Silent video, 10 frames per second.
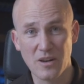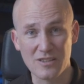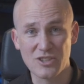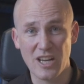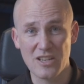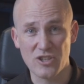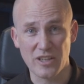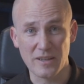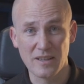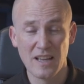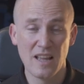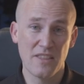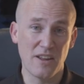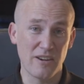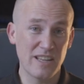are changing.
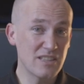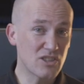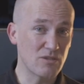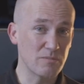They're an interim